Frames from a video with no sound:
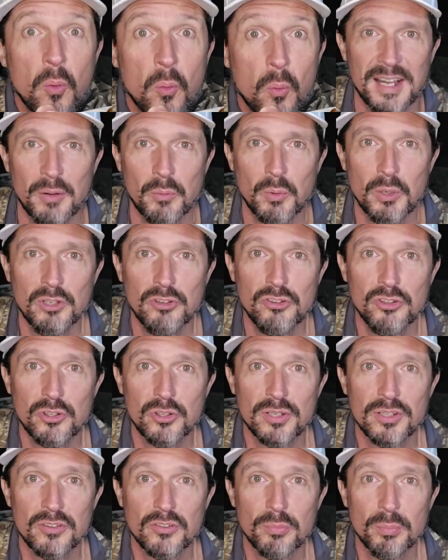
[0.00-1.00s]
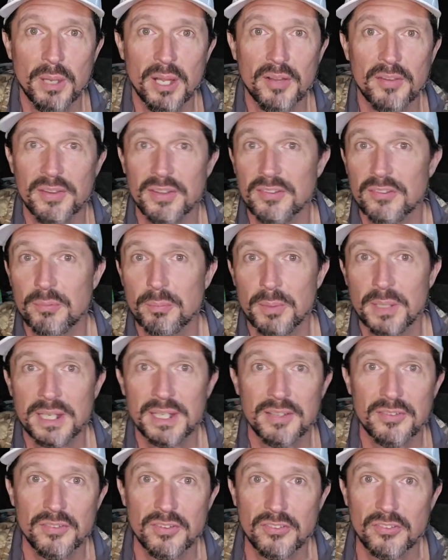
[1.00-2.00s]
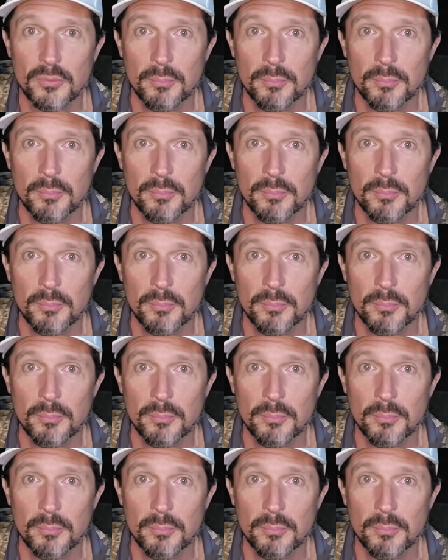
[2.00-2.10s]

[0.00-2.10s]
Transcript: I wish you could smell this because it's